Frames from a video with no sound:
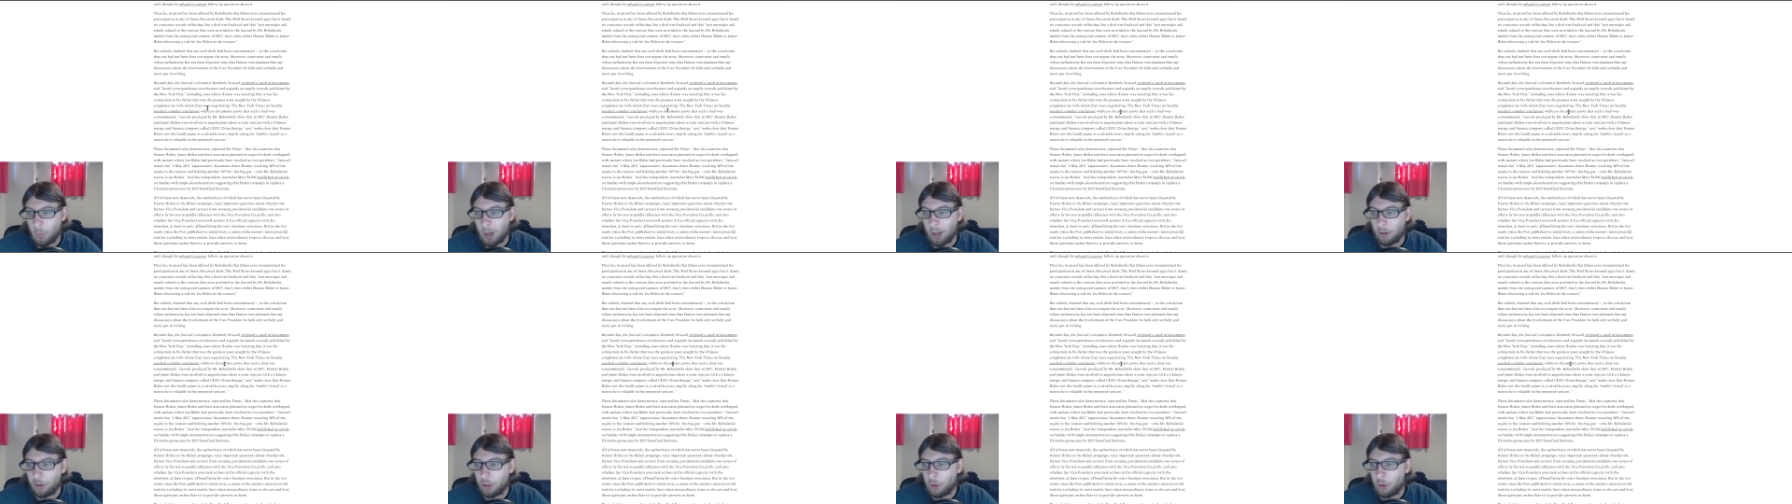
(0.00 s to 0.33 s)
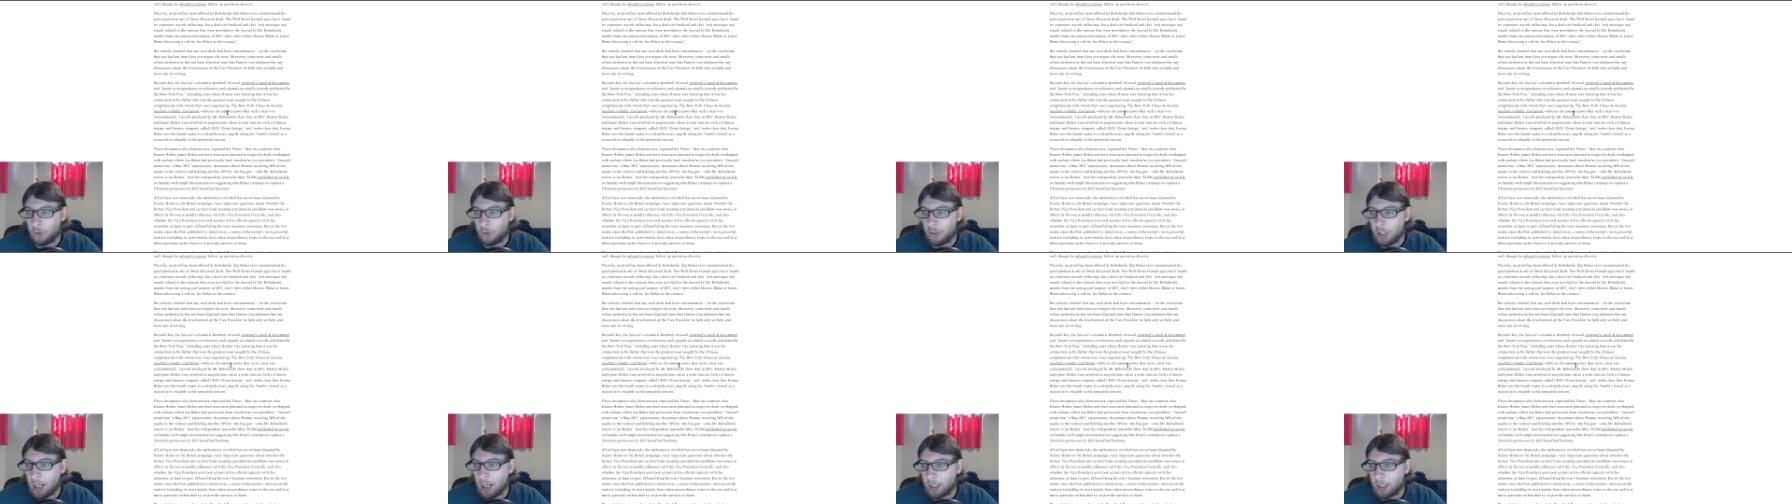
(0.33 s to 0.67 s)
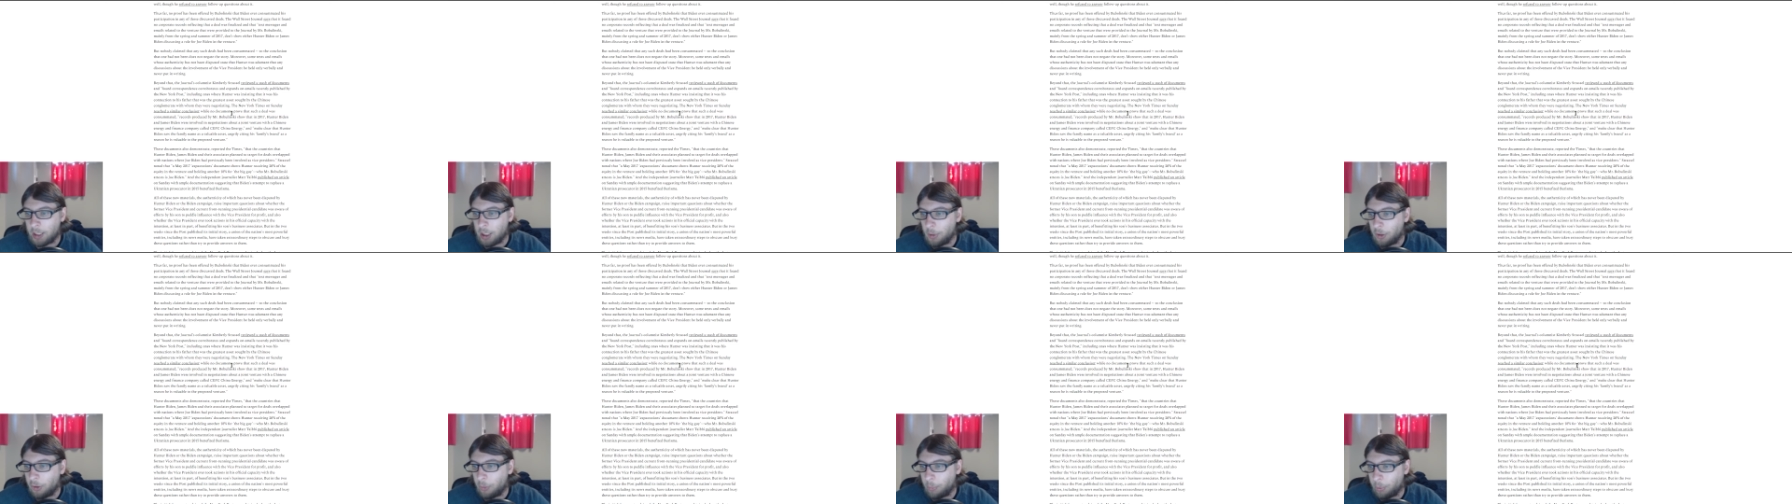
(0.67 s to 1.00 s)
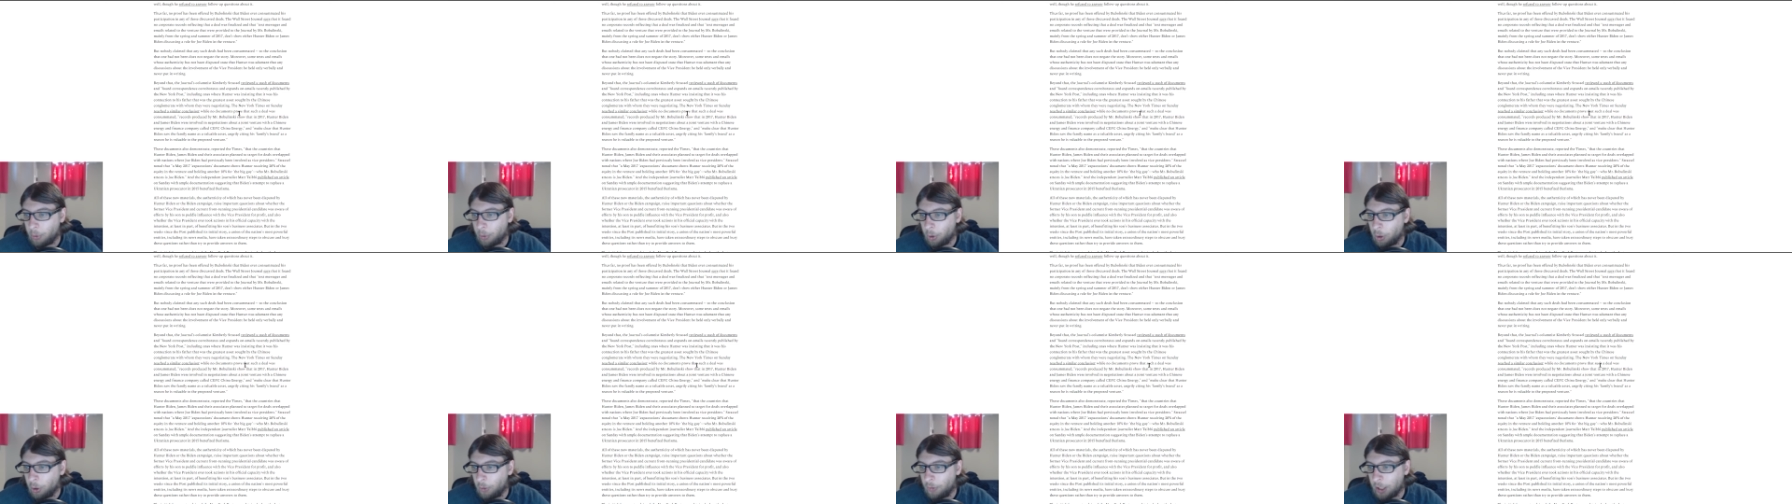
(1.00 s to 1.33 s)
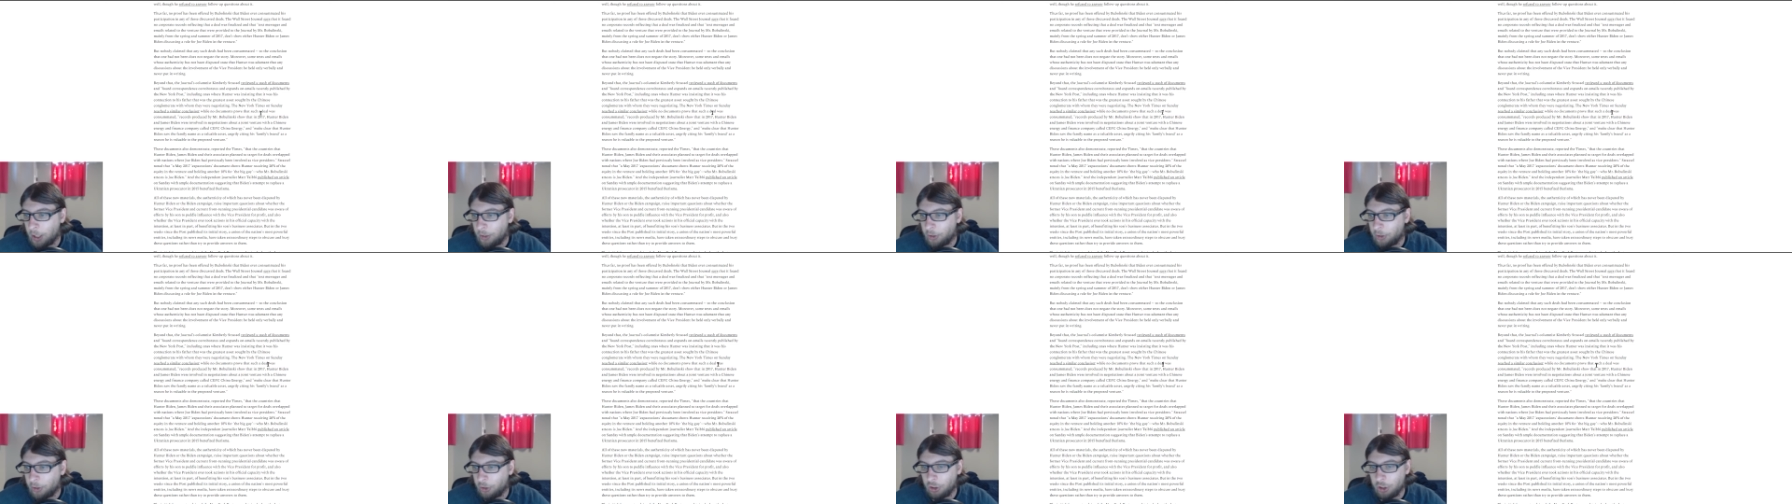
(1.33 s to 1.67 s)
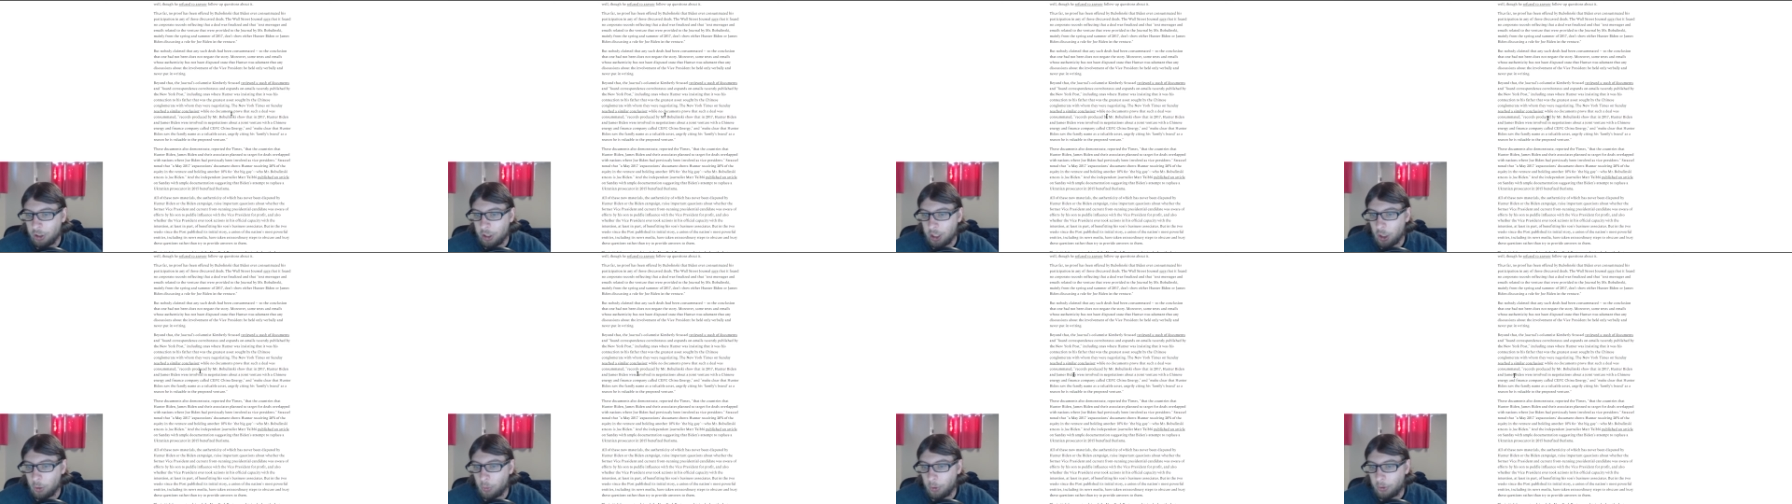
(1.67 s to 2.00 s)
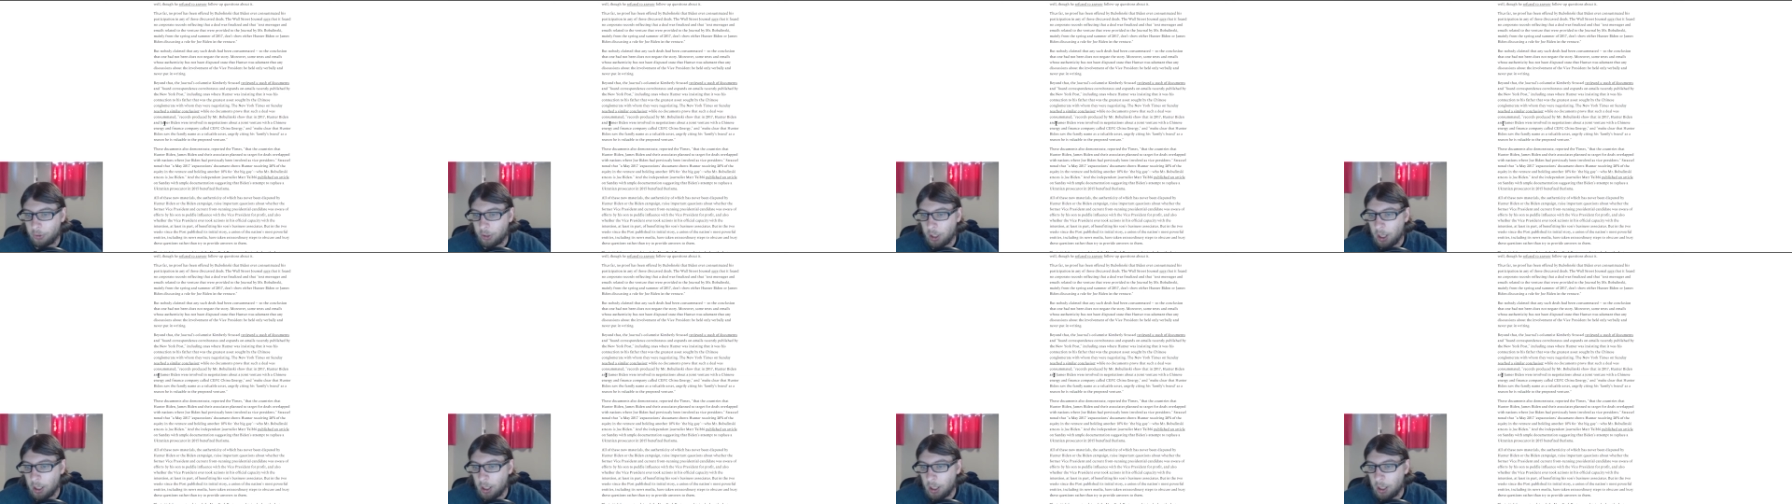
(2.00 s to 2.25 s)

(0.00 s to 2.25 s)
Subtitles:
While no documents prove that such a deal was